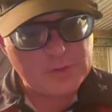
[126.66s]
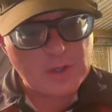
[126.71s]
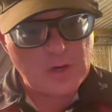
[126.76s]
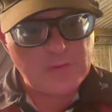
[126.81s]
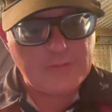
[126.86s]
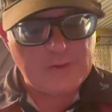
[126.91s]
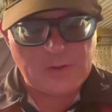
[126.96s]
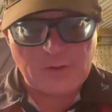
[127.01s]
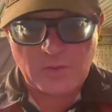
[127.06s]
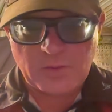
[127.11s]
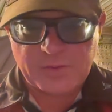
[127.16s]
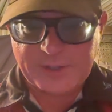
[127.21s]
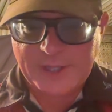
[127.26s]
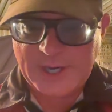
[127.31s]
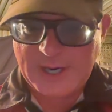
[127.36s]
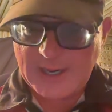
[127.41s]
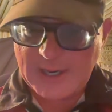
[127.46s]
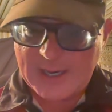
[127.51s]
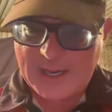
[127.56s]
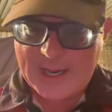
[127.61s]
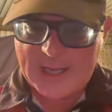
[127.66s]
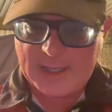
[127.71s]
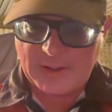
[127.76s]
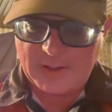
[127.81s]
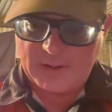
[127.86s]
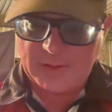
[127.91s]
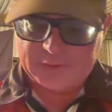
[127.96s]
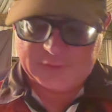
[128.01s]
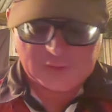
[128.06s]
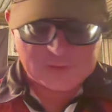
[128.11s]
over in North Carolina
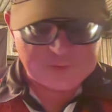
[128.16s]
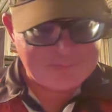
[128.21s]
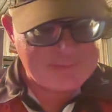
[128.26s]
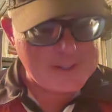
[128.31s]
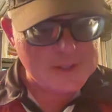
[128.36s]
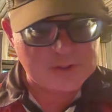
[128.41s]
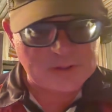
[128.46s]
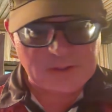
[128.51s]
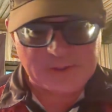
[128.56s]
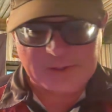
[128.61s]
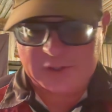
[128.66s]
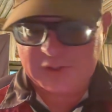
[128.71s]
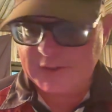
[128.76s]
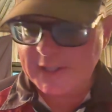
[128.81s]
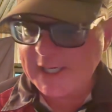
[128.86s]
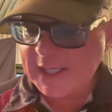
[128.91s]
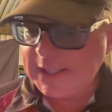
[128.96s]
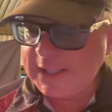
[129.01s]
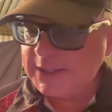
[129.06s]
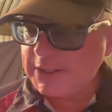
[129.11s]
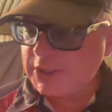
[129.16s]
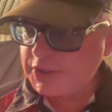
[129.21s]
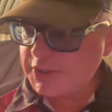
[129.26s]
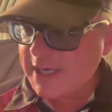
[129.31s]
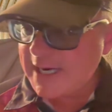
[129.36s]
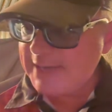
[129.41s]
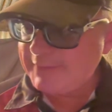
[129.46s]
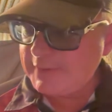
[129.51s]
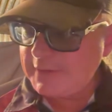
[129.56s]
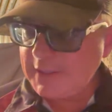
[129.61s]
under suspicion of the drinking and the
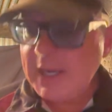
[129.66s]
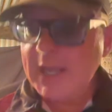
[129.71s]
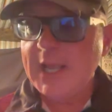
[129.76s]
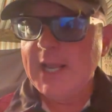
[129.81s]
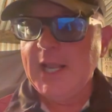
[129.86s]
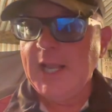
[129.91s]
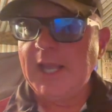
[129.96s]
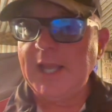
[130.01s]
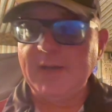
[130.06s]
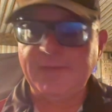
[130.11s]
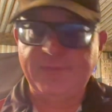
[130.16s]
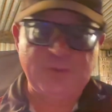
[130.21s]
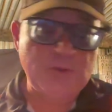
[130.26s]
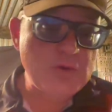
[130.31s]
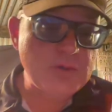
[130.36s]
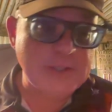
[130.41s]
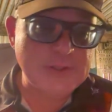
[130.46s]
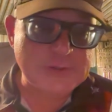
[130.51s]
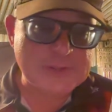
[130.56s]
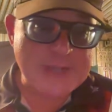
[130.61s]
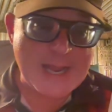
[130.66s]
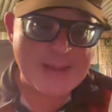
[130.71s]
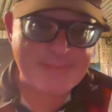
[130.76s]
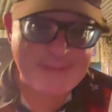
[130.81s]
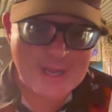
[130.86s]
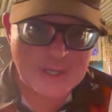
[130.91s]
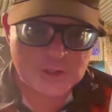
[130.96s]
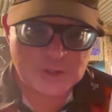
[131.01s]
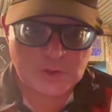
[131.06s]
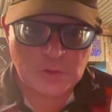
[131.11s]
driving, and if you can type
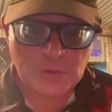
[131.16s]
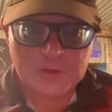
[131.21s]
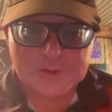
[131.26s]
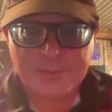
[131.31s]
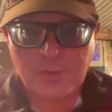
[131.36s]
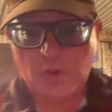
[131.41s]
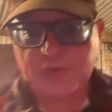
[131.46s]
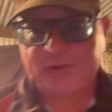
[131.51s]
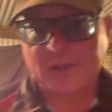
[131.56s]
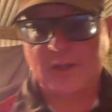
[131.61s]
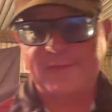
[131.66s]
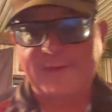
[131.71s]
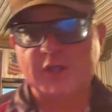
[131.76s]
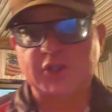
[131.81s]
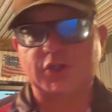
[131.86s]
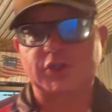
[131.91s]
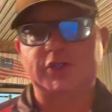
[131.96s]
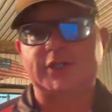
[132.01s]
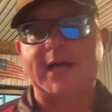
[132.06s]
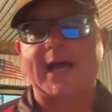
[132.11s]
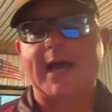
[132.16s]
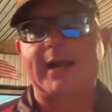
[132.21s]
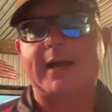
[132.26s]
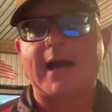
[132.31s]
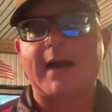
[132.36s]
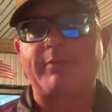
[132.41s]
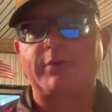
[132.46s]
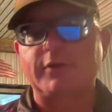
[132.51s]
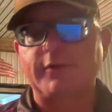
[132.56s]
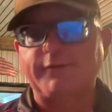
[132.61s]
out
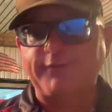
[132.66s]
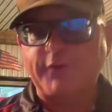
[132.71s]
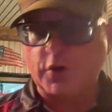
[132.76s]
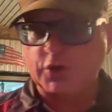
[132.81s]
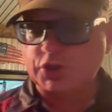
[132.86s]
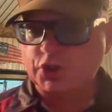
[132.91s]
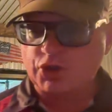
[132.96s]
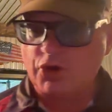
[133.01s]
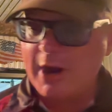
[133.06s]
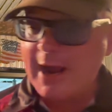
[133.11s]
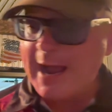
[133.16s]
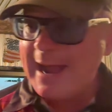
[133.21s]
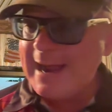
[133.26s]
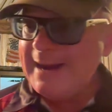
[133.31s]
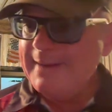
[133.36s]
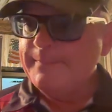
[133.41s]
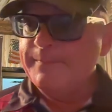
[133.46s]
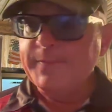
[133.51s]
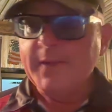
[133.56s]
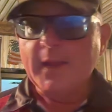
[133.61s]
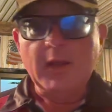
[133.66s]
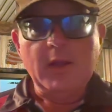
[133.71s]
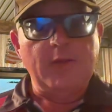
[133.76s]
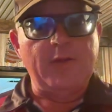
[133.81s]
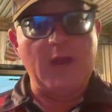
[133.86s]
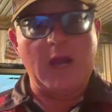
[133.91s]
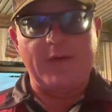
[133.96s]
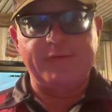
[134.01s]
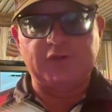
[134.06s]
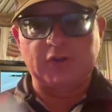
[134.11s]
ShootingSportsInnovations.com on the first try,
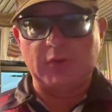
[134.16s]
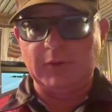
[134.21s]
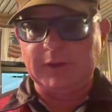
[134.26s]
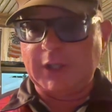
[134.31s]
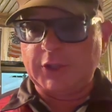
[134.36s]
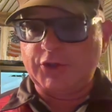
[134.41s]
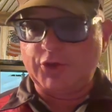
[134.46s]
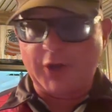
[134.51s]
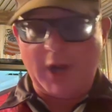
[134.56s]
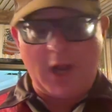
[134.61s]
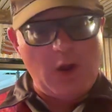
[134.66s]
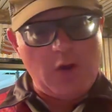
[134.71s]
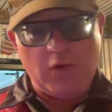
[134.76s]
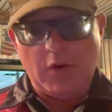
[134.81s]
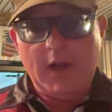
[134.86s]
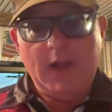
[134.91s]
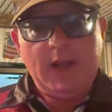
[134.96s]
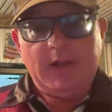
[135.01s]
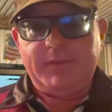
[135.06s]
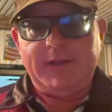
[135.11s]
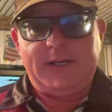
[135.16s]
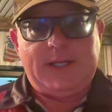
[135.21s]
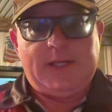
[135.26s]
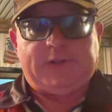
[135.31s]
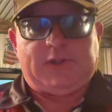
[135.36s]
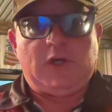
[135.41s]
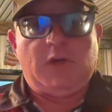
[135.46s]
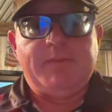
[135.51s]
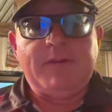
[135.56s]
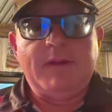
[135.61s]
the officer will let you go
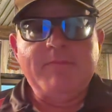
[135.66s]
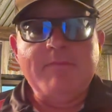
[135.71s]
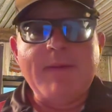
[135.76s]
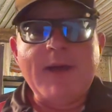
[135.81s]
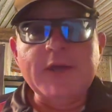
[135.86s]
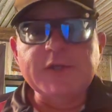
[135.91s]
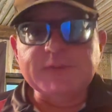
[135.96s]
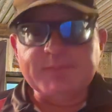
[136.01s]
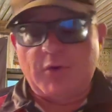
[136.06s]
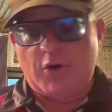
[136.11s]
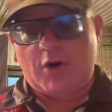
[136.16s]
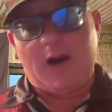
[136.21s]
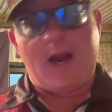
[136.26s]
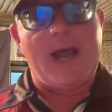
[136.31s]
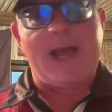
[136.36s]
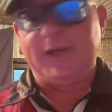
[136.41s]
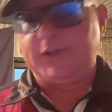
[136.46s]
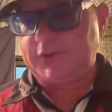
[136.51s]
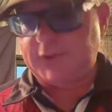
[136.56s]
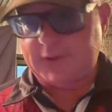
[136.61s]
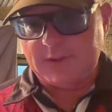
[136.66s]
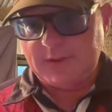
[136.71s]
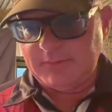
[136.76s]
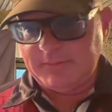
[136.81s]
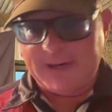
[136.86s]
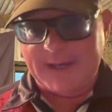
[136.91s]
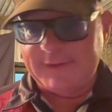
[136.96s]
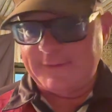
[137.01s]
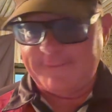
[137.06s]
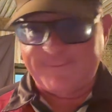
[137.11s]
because he'll be mesmerized
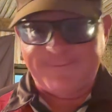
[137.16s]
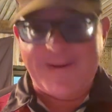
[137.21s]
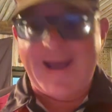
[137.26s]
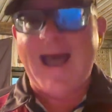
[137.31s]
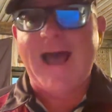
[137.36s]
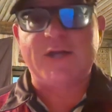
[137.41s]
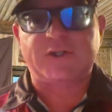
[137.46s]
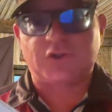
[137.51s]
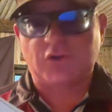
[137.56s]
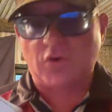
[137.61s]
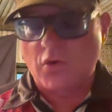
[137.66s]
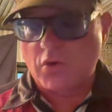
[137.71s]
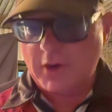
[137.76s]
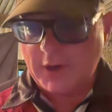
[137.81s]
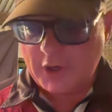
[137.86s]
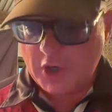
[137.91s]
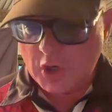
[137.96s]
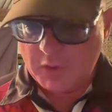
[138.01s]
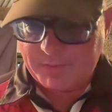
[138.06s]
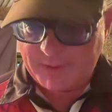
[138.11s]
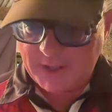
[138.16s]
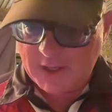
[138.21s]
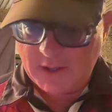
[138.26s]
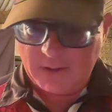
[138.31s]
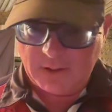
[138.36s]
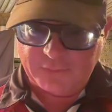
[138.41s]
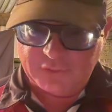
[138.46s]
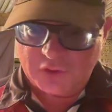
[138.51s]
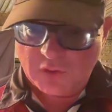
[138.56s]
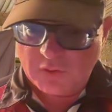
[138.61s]
by the vast cornucopia
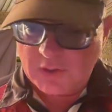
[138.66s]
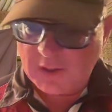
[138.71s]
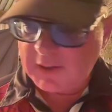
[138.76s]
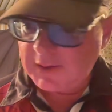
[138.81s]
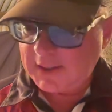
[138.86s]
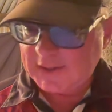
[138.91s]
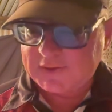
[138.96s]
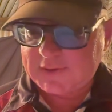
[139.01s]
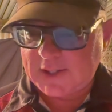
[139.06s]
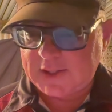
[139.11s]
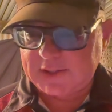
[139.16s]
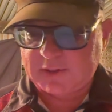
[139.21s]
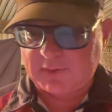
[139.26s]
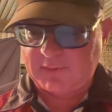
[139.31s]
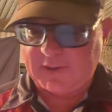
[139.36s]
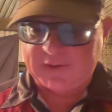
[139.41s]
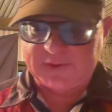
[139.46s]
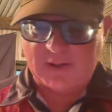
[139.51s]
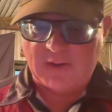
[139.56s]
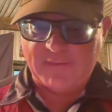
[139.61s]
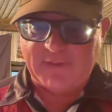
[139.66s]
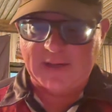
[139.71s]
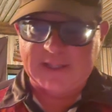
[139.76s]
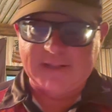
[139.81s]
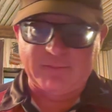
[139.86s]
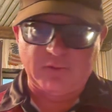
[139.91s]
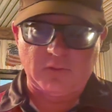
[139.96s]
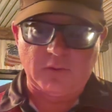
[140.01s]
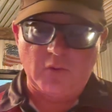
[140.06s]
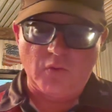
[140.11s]
of shooting accessories
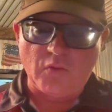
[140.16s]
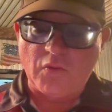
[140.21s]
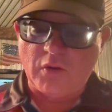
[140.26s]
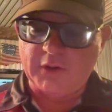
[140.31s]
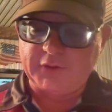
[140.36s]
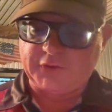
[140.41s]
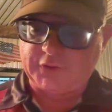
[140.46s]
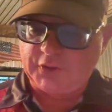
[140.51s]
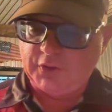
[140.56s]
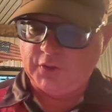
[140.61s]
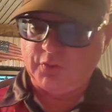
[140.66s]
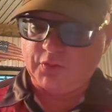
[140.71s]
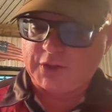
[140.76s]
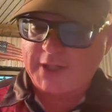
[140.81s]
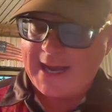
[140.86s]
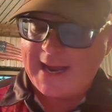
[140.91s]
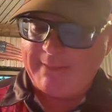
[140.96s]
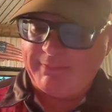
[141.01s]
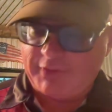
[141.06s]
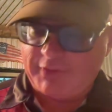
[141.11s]
available once you type